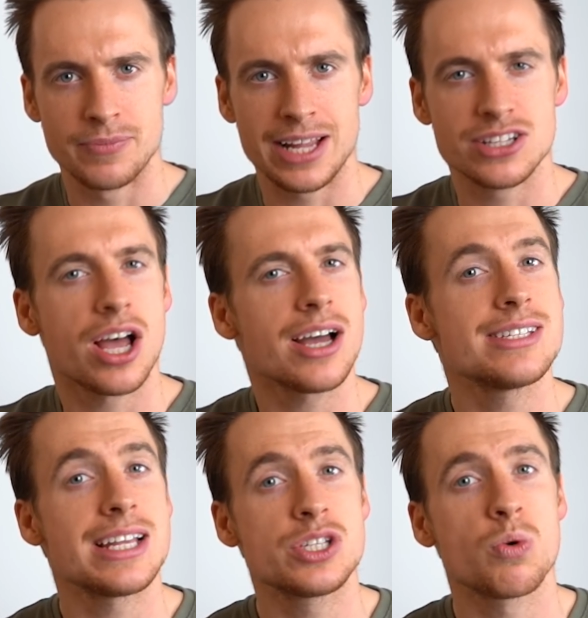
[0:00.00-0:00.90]
it
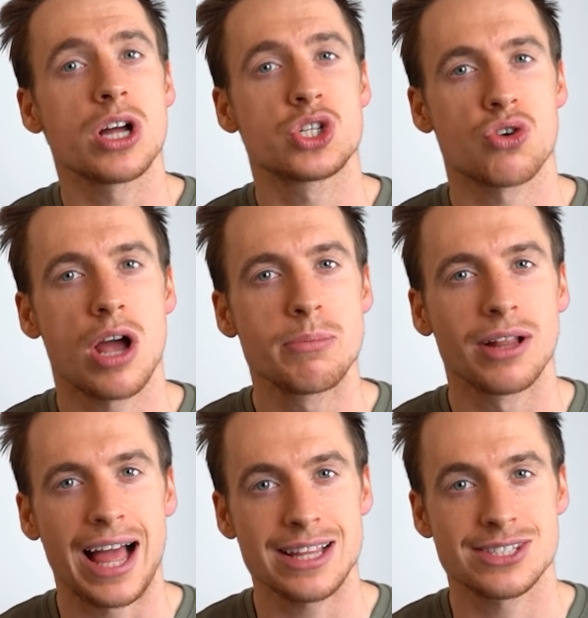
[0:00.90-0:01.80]
ties into our
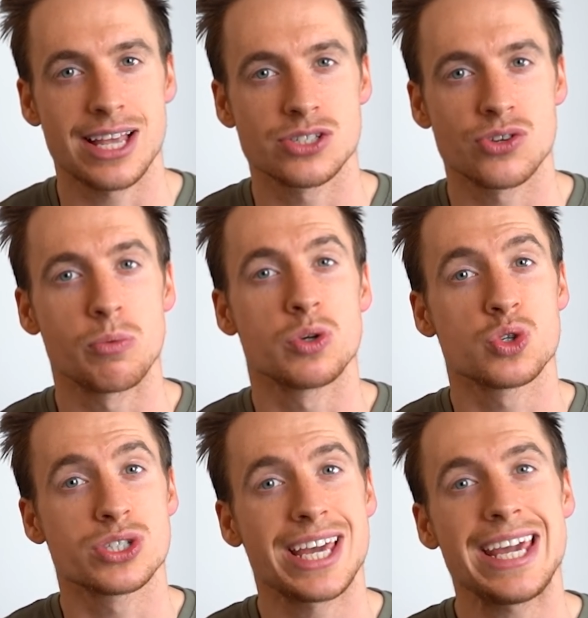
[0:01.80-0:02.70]
tribal ancestry, which
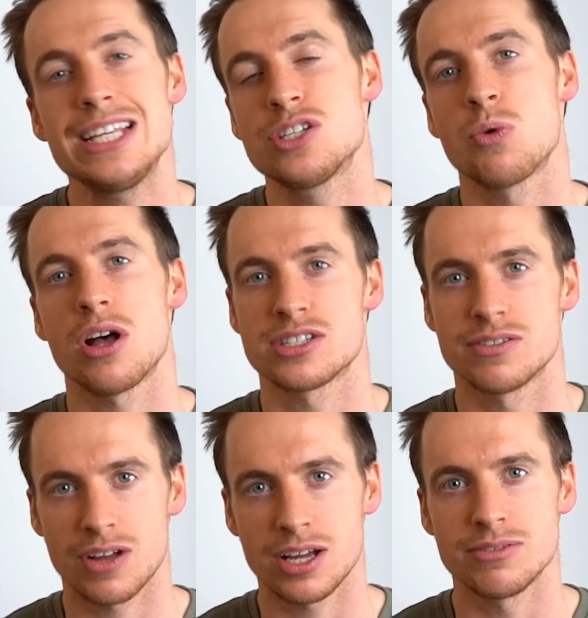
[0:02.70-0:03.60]
was key to our
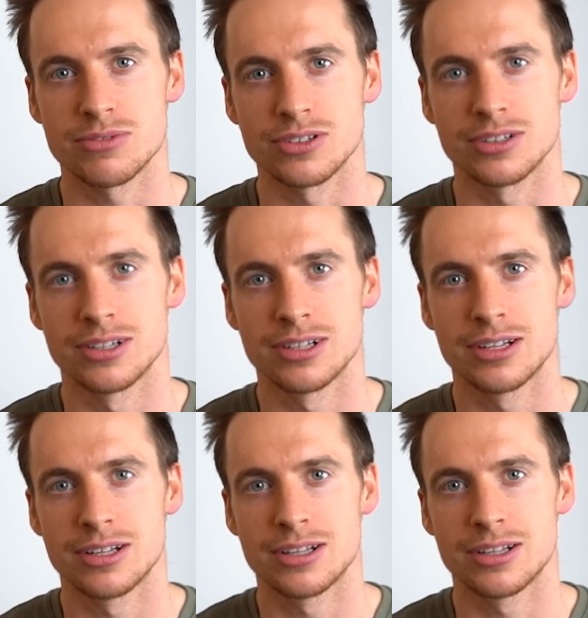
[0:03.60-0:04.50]
survival.
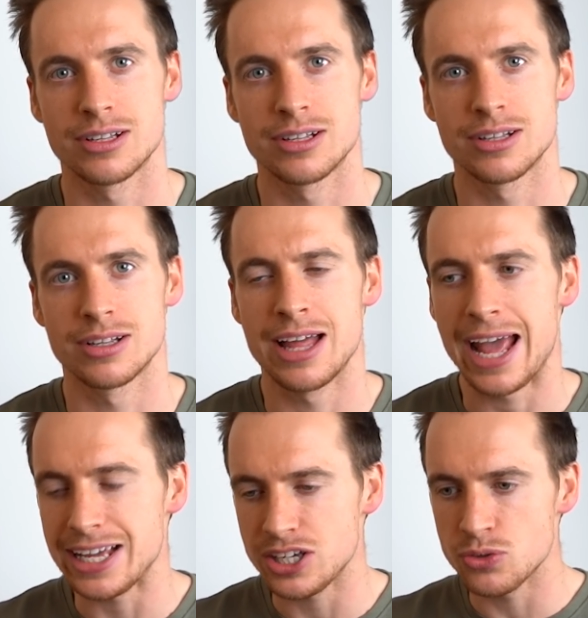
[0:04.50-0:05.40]

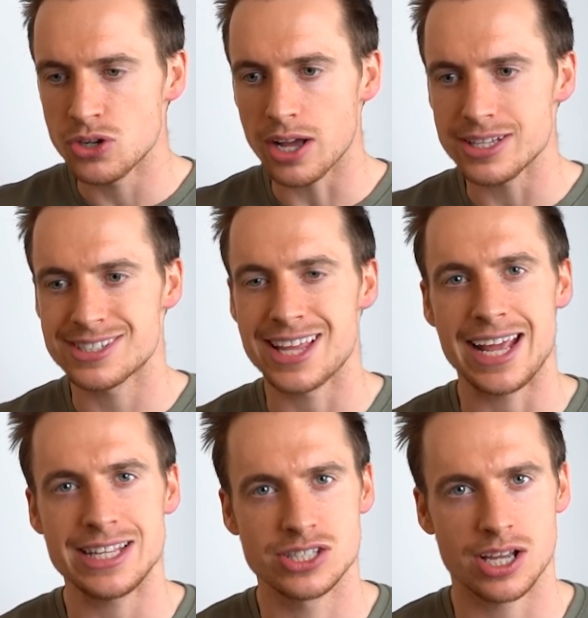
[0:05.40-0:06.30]
It unites the
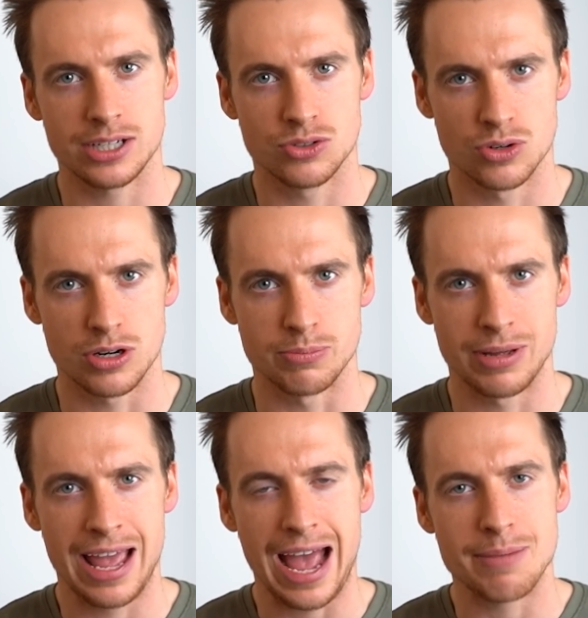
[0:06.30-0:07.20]
inside group
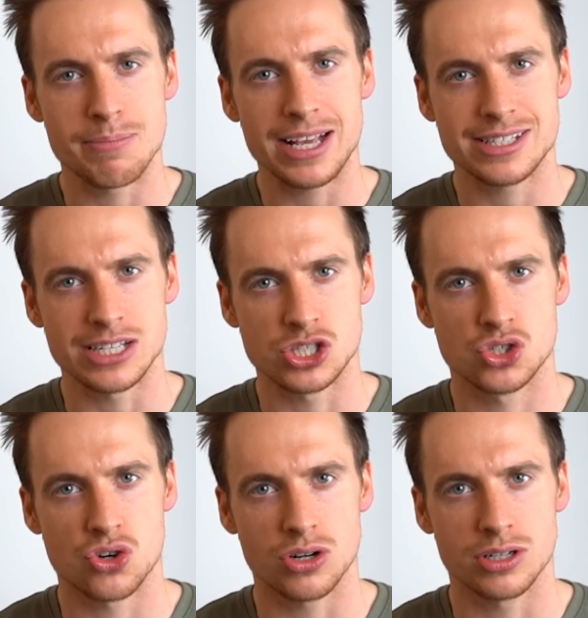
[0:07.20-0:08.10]
and makes it
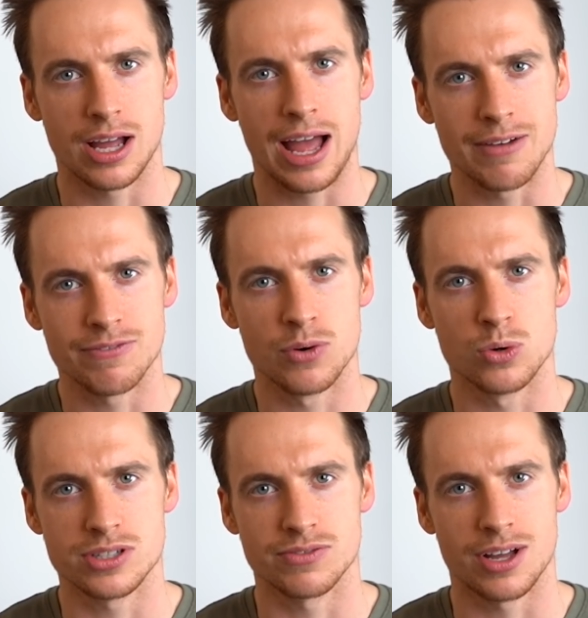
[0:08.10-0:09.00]
stronger and
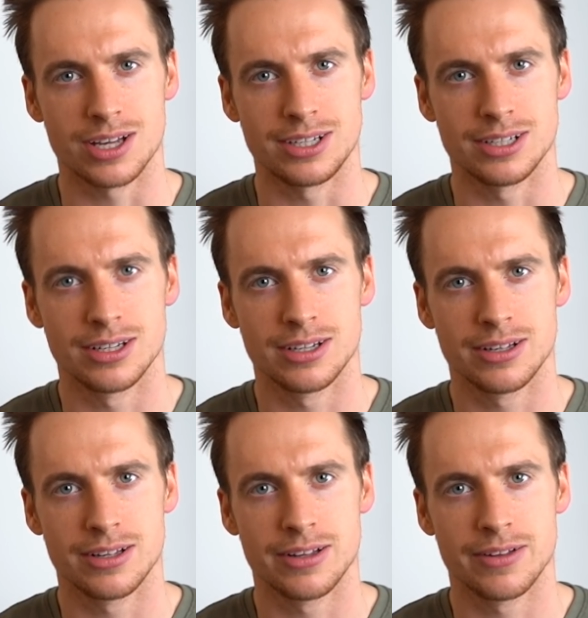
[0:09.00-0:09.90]
fortified.
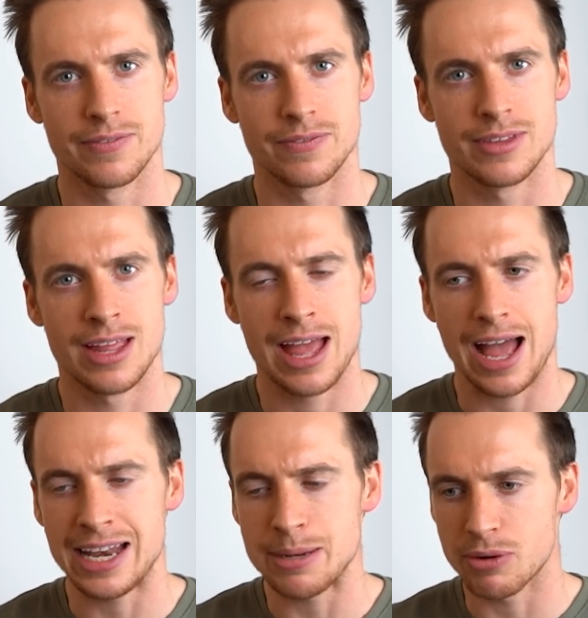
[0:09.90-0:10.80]

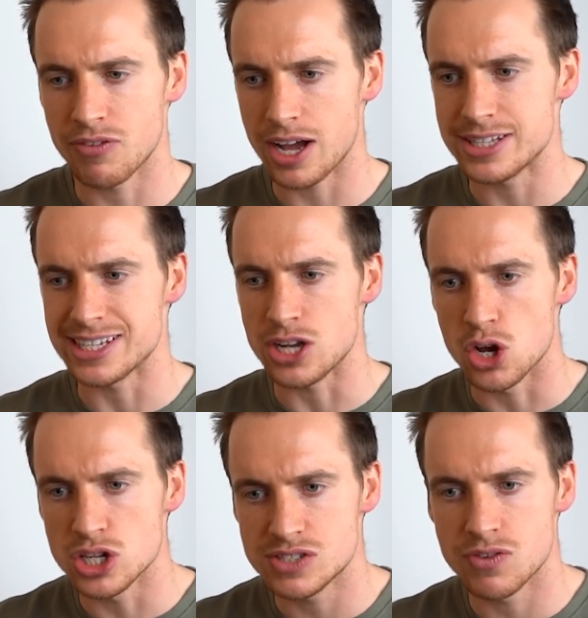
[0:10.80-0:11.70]
And it provides an
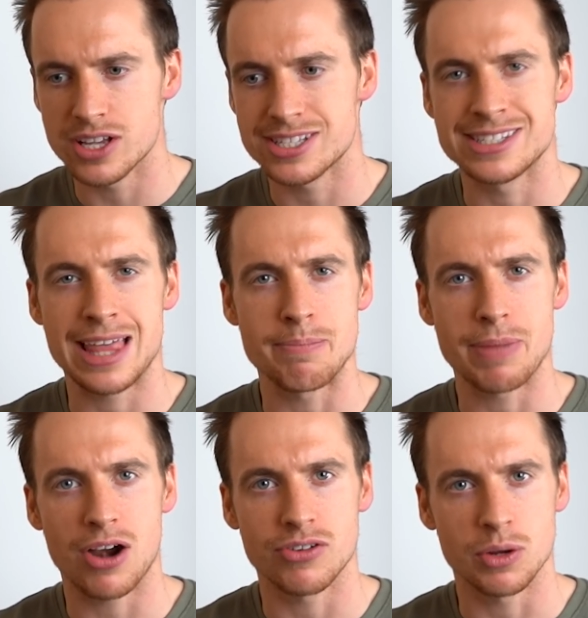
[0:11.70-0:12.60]
us versus them
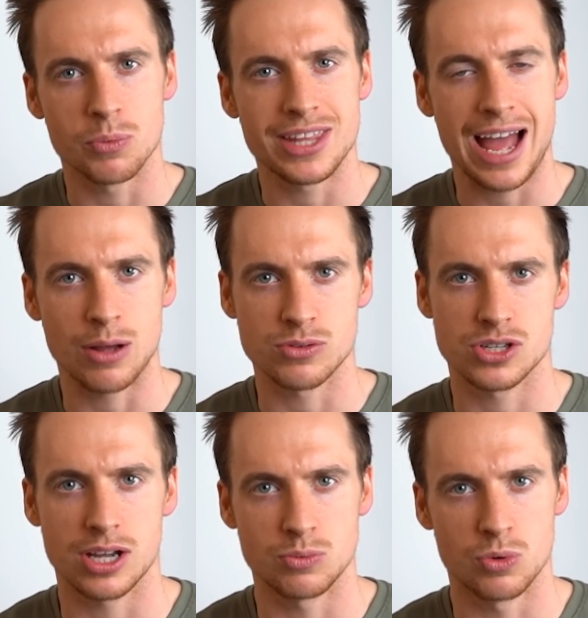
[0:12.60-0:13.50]
barrier with the
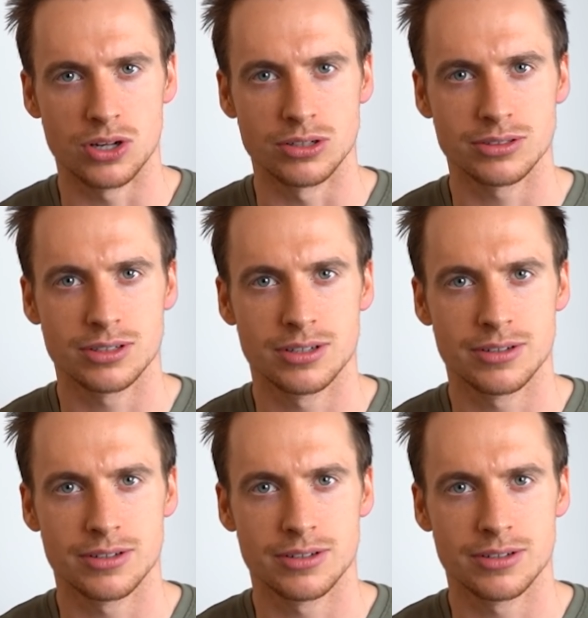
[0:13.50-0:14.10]
outside world.